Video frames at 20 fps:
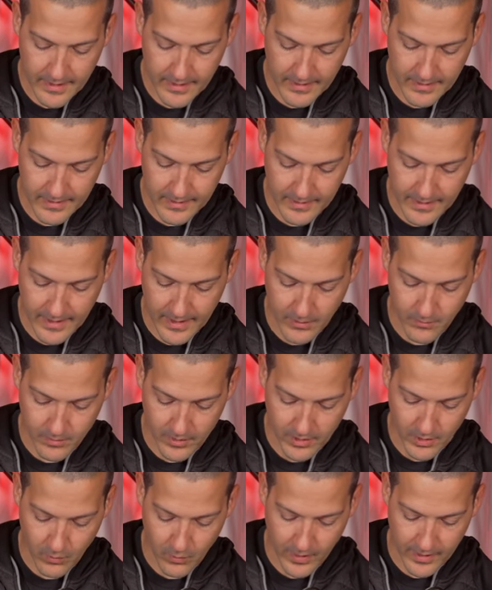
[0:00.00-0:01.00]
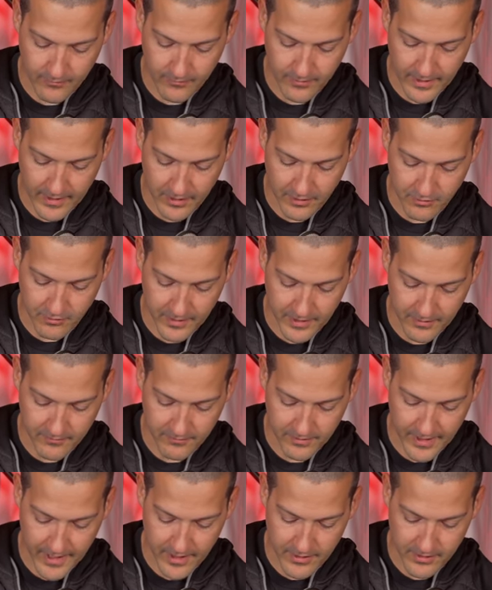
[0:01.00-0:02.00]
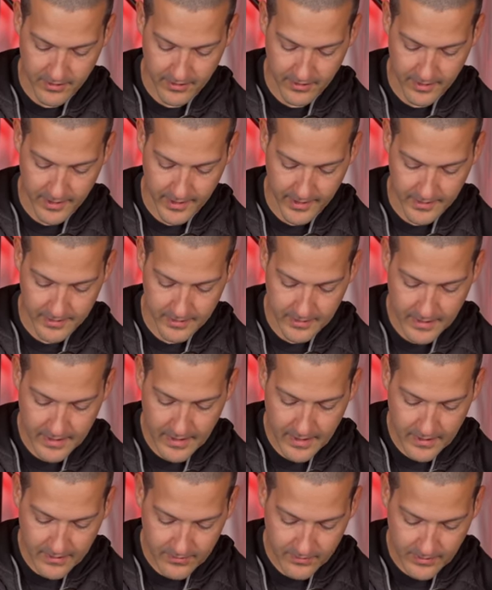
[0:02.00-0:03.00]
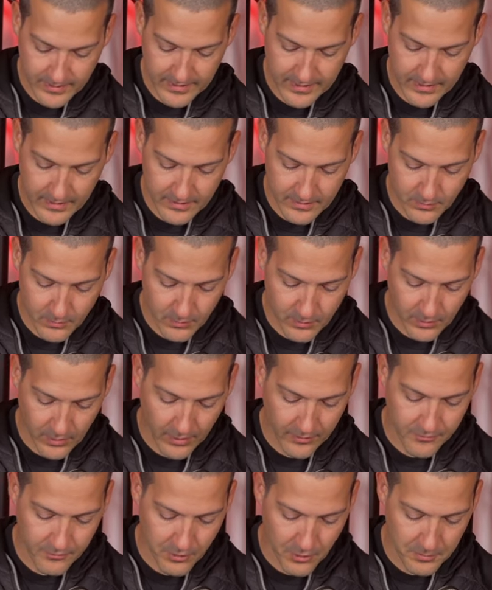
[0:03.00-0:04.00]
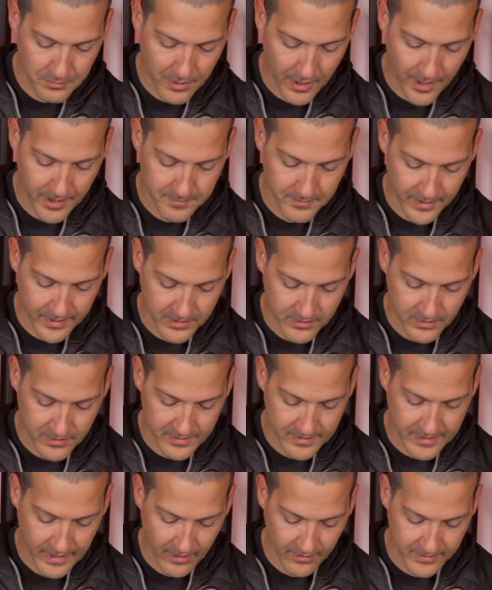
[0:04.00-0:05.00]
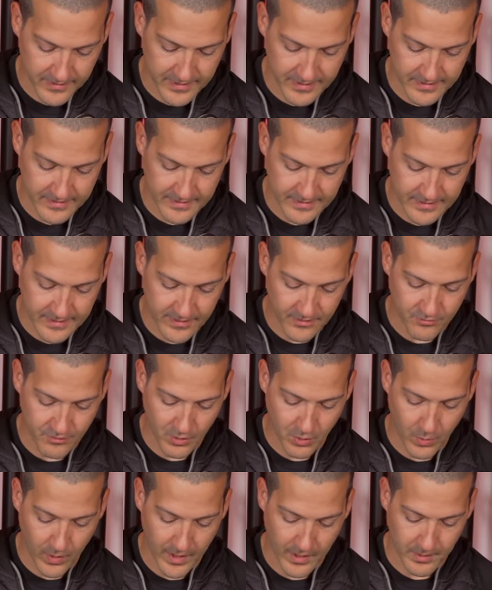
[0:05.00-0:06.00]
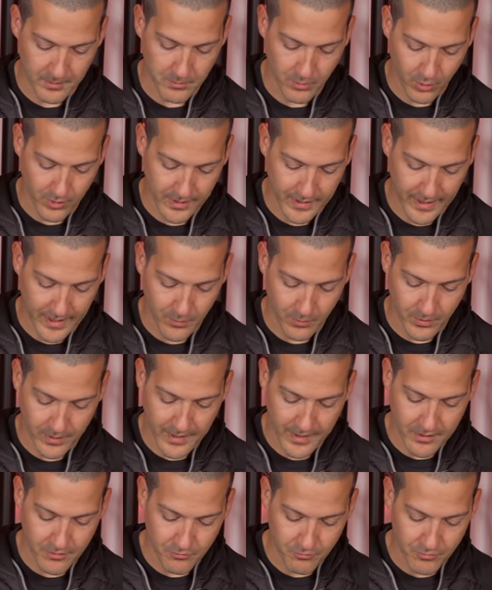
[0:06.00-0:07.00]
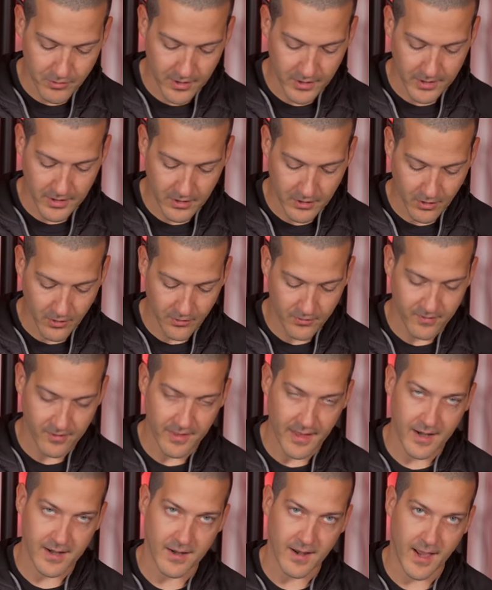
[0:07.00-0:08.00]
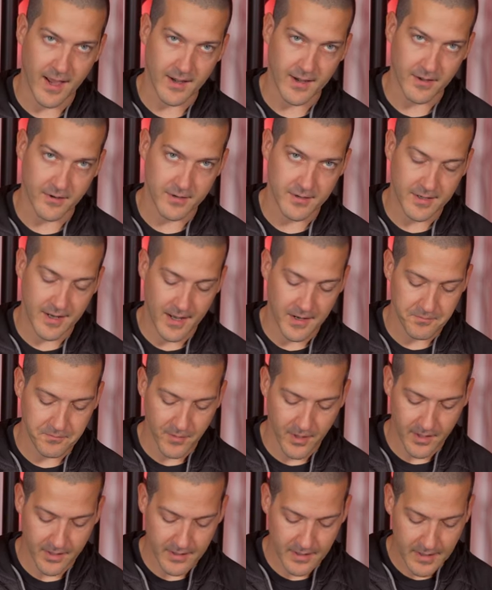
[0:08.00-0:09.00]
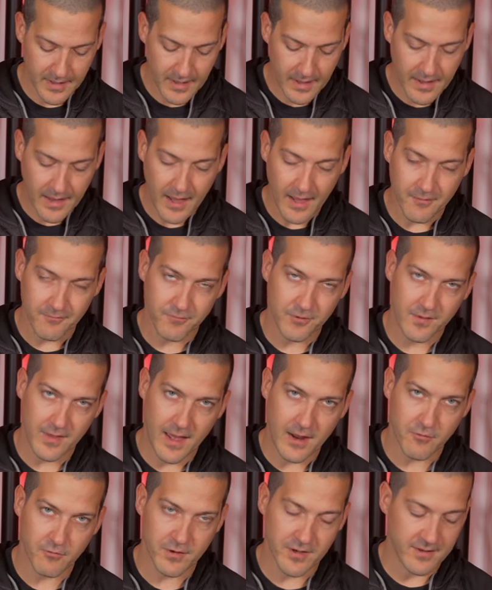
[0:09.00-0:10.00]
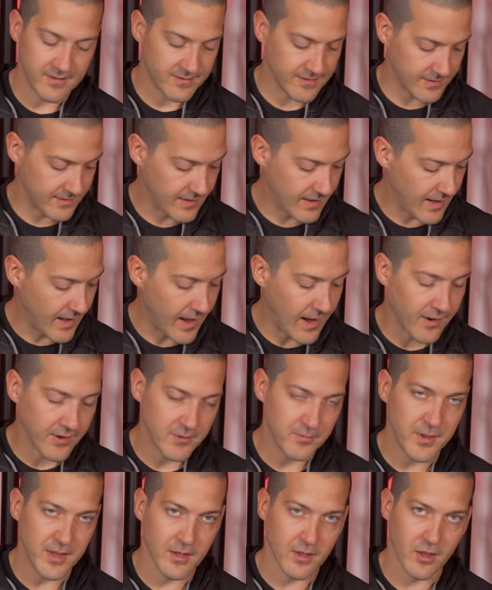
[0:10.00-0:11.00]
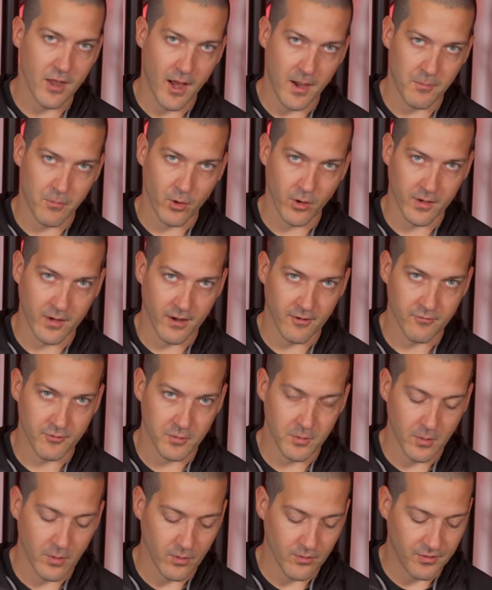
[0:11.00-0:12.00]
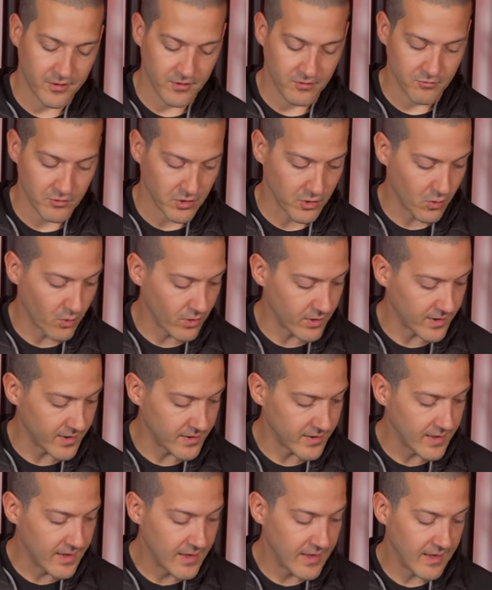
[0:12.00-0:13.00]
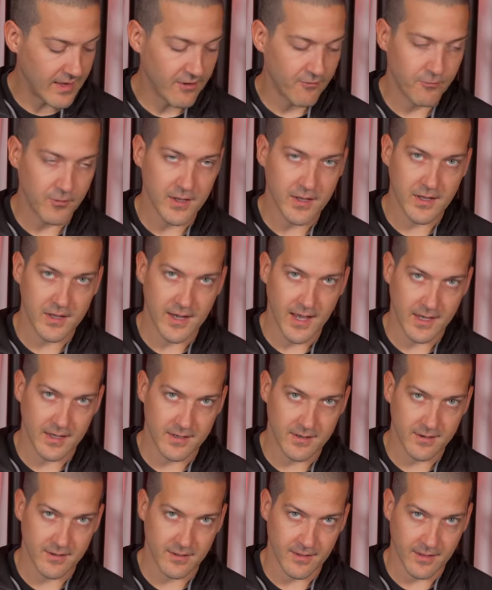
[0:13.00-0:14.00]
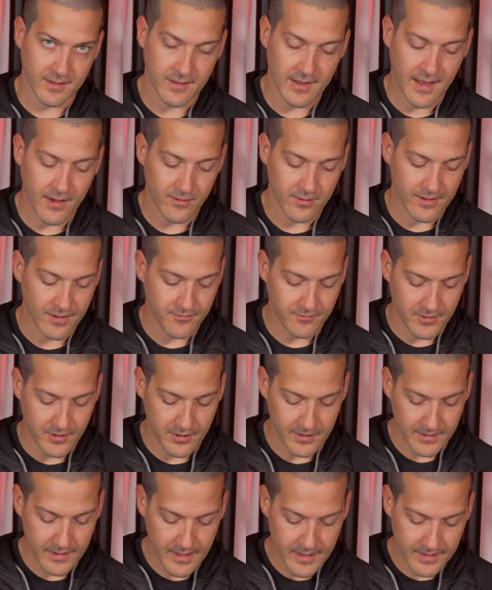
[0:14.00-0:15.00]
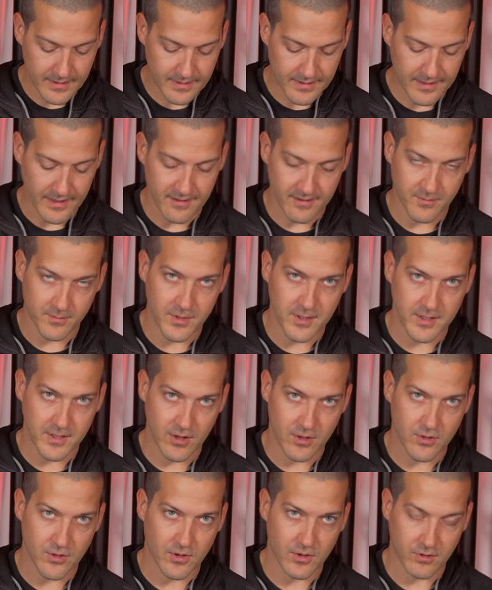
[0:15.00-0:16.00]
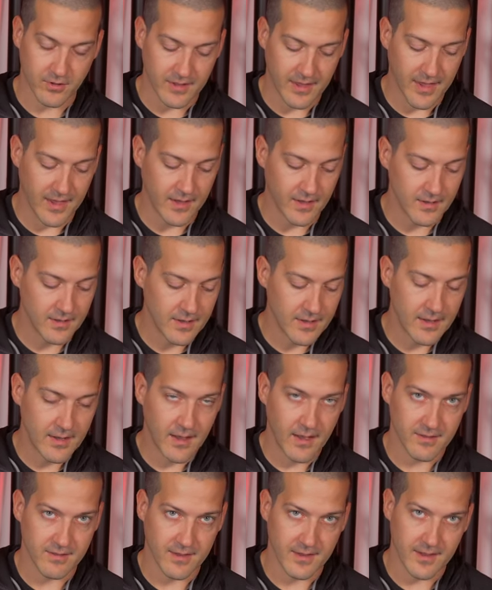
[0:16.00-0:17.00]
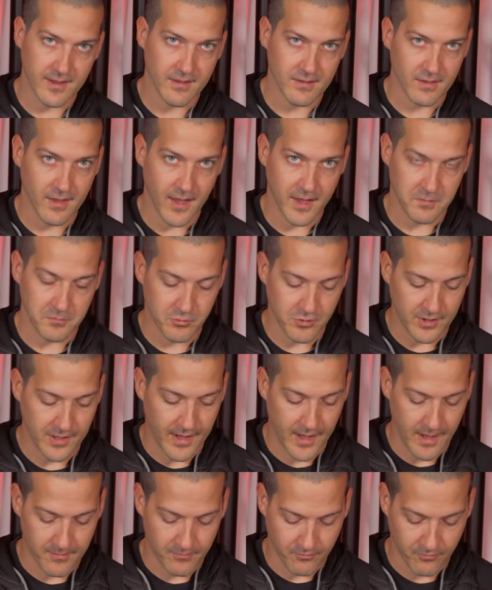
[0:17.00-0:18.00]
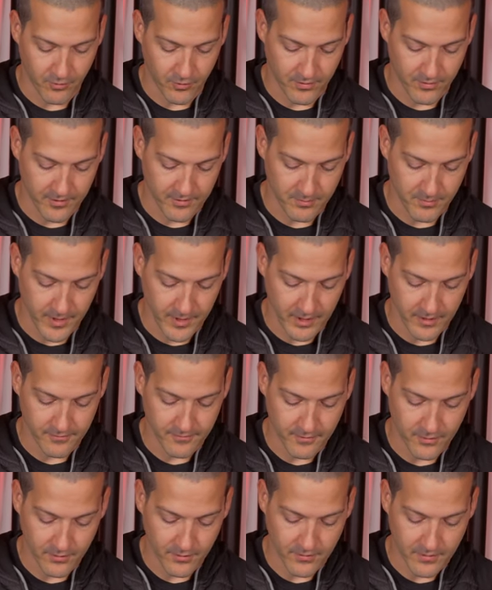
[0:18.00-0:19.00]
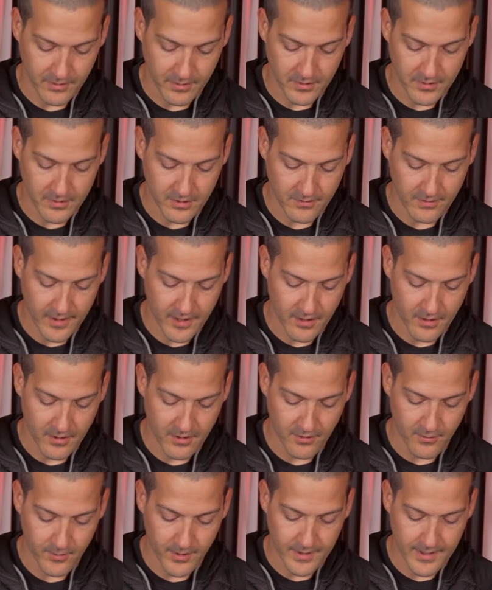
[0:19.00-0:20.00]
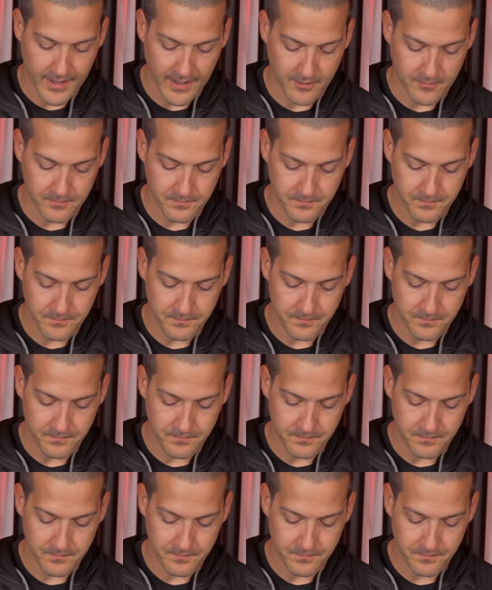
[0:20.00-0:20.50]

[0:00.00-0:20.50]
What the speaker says: And again, we're going to wait for that green flashing light. So here on the Rode PodMic, you can tell that it is requiring more gain. We're getting really close to that 9 out of 10 mark. And for that reason, I'm going to be a lot more comfortable with this recording if we connect it to the Cloudlifter to get some additional gain as an inline preamp for this microphone. So I'm going to turn that all the way down.